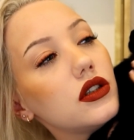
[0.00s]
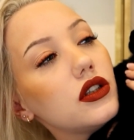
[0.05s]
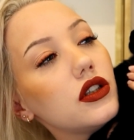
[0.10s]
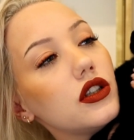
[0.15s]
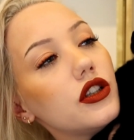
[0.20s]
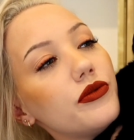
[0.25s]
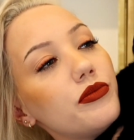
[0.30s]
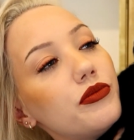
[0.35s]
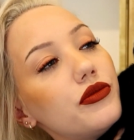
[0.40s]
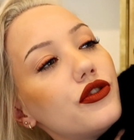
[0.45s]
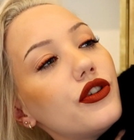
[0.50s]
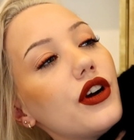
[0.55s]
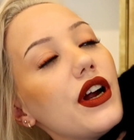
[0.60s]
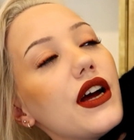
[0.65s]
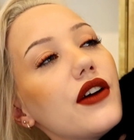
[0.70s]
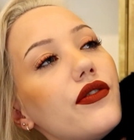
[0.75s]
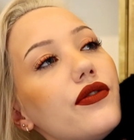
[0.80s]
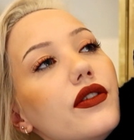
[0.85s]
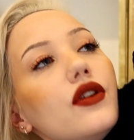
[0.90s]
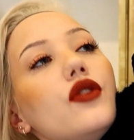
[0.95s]
Your
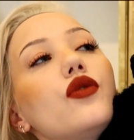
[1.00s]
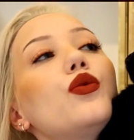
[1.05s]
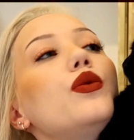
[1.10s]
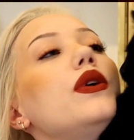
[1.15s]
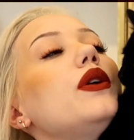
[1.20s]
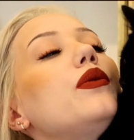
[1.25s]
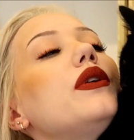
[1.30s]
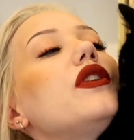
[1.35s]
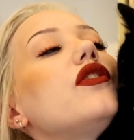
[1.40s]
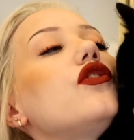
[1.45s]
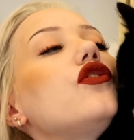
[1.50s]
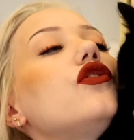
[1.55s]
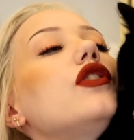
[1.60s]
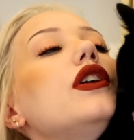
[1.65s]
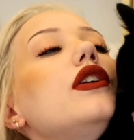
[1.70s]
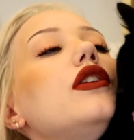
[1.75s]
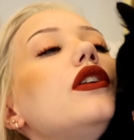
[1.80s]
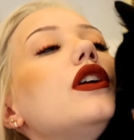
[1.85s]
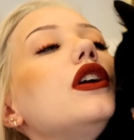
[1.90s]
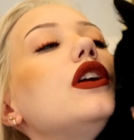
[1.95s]
breath is really
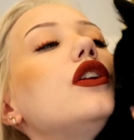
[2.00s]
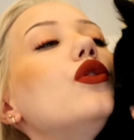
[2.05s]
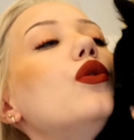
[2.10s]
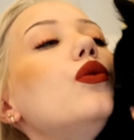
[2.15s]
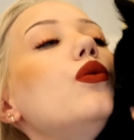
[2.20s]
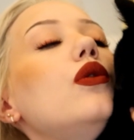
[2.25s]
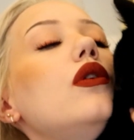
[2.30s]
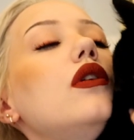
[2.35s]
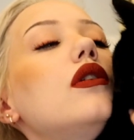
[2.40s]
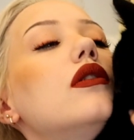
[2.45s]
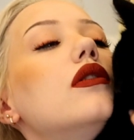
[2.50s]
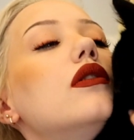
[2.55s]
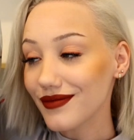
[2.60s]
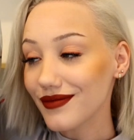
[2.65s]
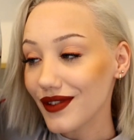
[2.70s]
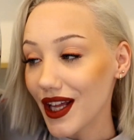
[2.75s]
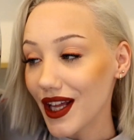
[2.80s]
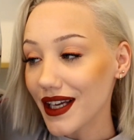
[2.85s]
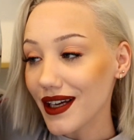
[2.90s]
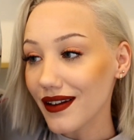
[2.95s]
stinky though.
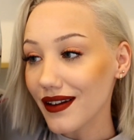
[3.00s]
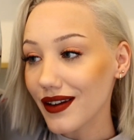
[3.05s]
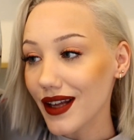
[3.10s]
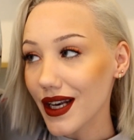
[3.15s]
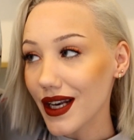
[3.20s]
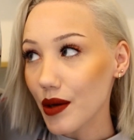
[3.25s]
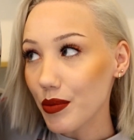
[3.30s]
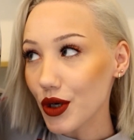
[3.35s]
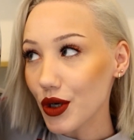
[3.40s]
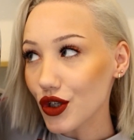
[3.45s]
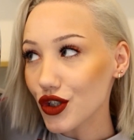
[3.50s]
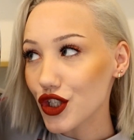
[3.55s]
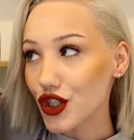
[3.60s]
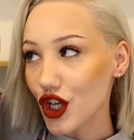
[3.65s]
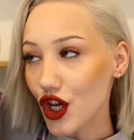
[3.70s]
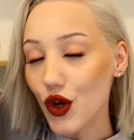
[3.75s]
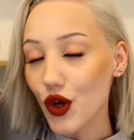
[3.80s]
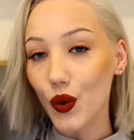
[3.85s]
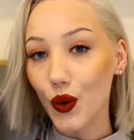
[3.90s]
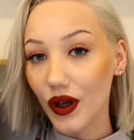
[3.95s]
Like I said, I bought
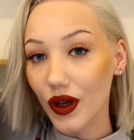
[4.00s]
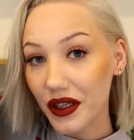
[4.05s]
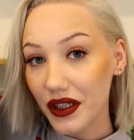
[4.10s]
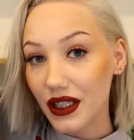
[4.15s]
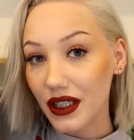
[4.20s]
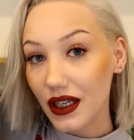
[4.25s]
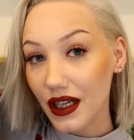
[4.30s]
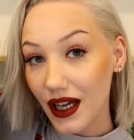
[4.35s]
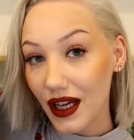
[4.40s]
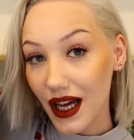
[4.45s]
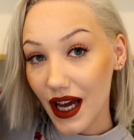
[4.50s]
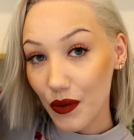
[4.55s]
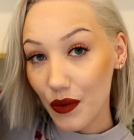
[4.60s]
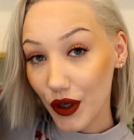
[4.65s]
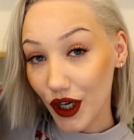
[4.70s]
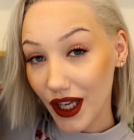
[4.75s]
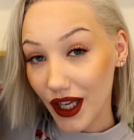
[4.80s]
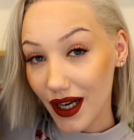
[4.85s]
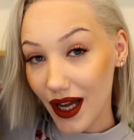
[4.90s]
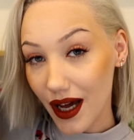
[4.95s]
two and
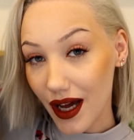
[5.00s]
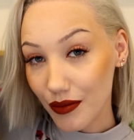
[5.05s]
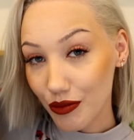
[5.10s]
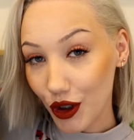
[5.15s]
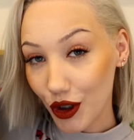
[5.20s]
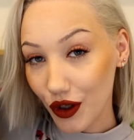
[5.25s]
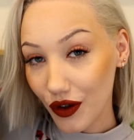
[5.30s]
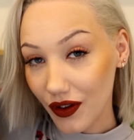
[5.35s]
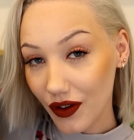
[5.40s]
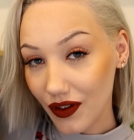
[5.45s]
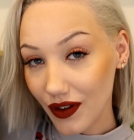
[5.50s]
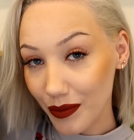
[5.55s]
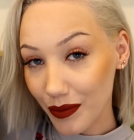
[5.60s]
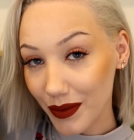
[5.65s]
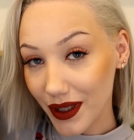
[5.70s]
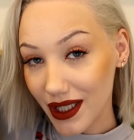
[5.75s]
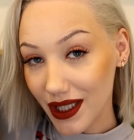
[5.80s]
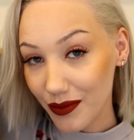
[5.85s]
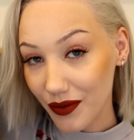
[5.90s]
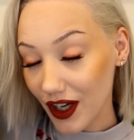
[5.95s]
we're gonna unbox
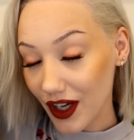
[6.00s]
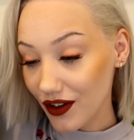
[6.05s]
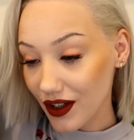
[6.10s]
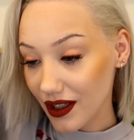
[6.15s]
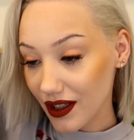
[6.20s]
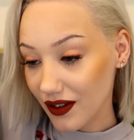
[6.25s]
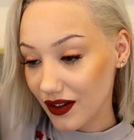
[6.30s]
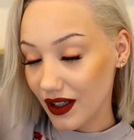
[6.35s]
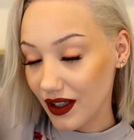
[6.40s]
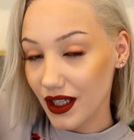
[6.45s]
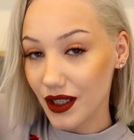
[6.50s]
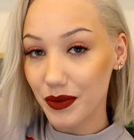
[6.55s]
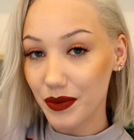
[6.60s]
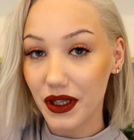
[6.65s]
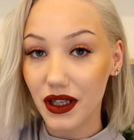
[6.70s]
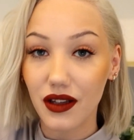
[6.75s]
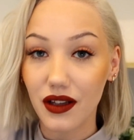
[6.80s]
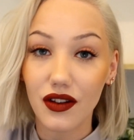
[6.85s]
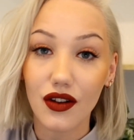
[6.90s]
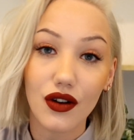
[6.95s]
them and I'm very excited
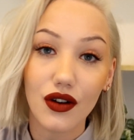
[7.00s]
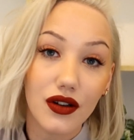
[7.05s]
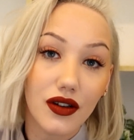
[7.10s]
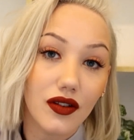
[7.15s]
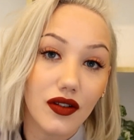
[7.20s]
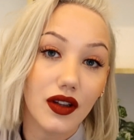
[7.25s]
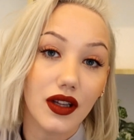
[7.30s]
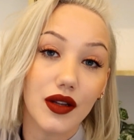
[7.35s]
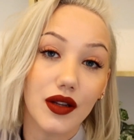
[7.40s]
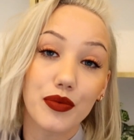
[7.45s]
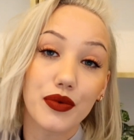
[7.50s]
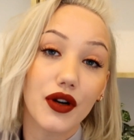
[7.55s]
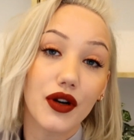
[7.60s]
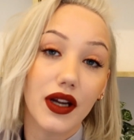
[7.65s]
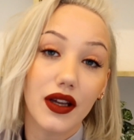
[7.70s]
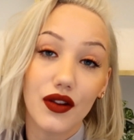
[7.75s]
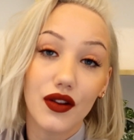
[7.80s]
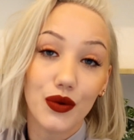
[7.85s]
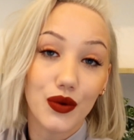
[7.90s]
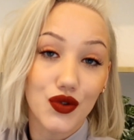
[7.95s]
because honestly the
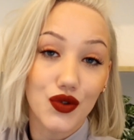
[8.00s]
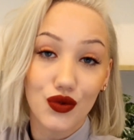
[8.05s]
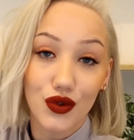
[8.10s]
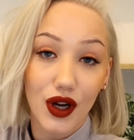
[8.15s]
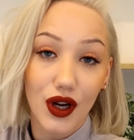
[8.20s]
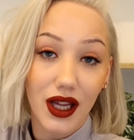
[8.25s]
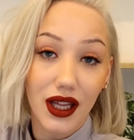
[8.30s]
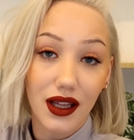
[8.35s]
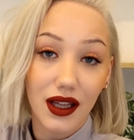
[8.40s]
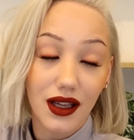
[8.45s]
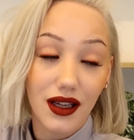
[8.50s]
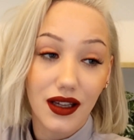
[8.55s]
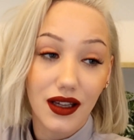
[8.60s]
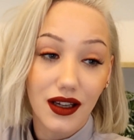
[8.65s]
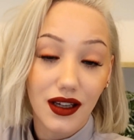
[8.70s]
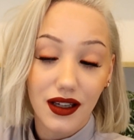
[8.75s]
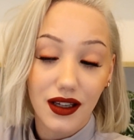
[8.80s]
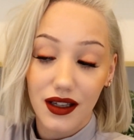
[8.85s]
price was right.